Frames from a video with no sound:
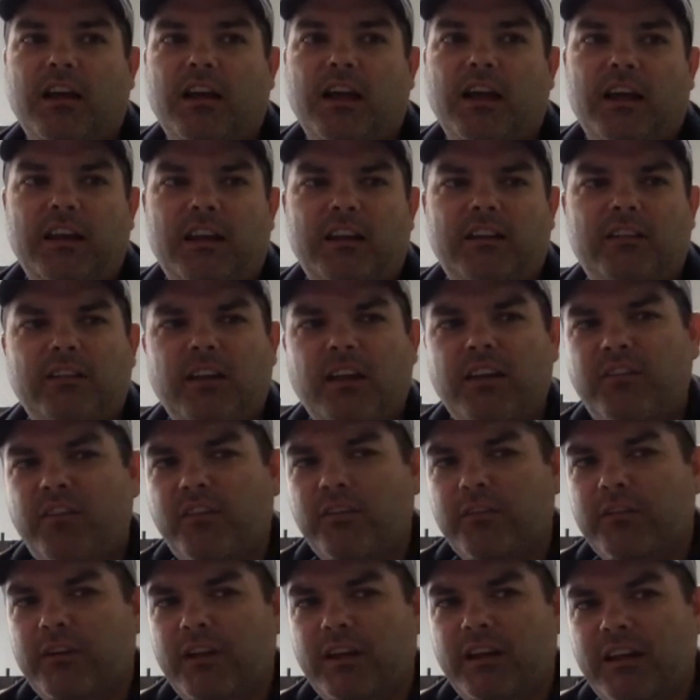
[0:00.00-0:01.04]
I
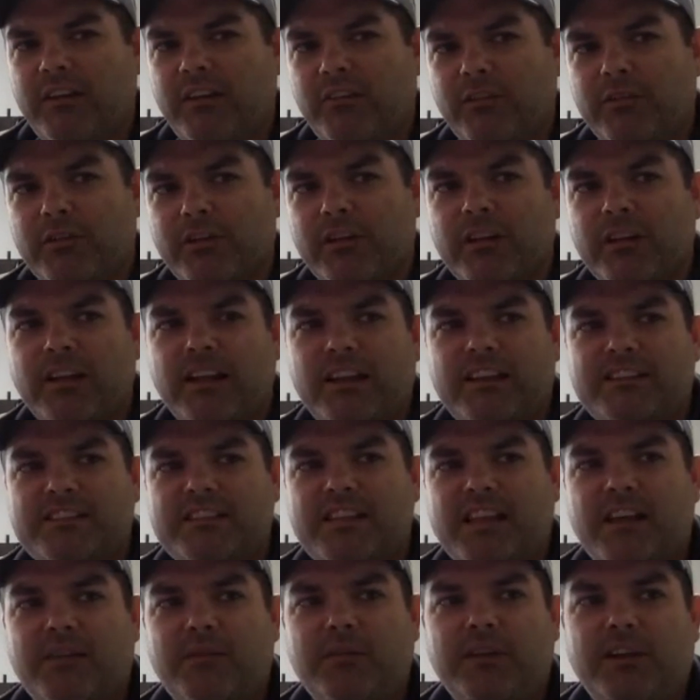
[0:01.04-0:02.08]
never realized
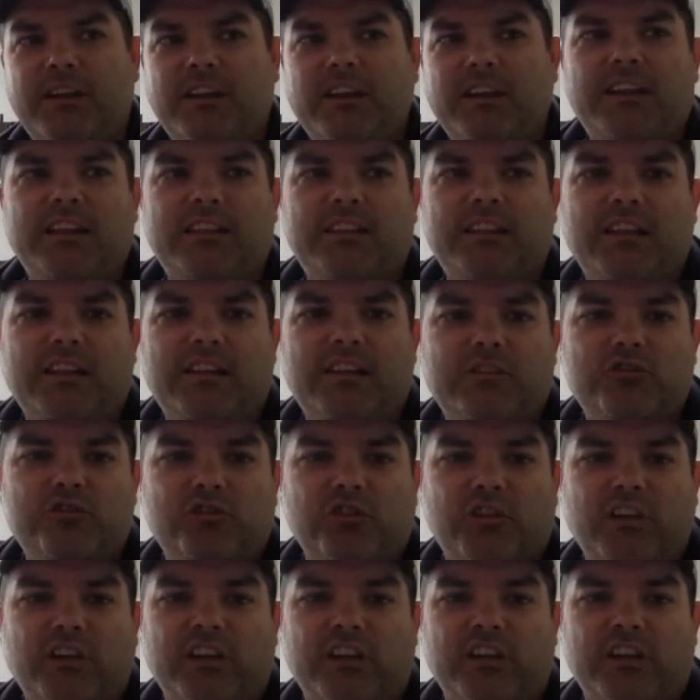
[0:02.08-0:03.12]
that. We need to get that
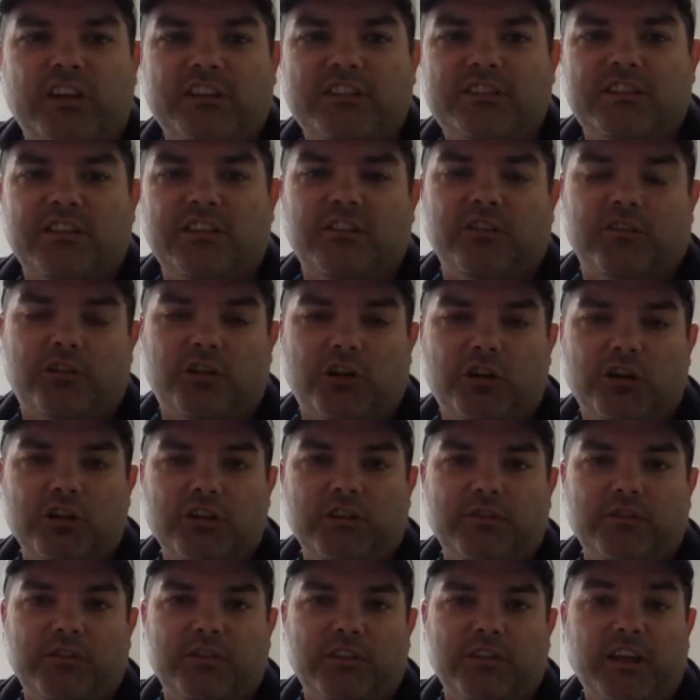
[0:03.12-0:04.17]
addressed, and they're
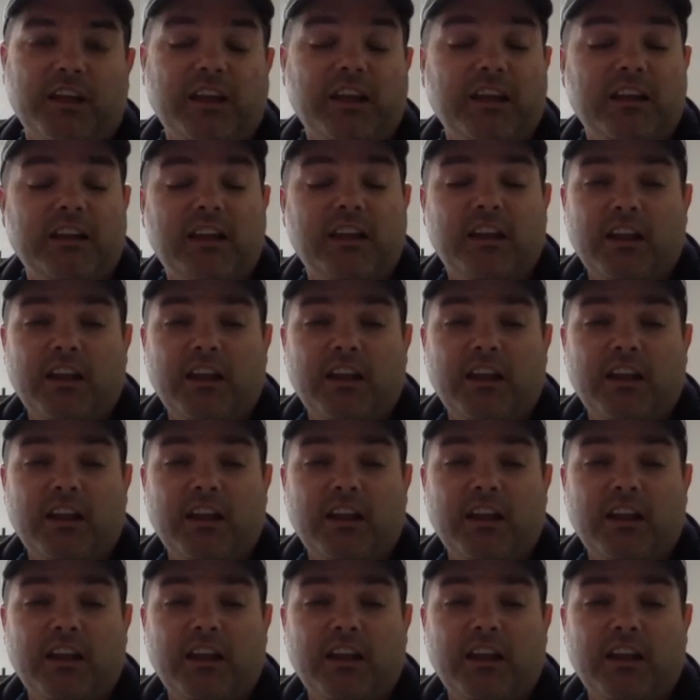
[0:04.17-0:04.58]
calling for that.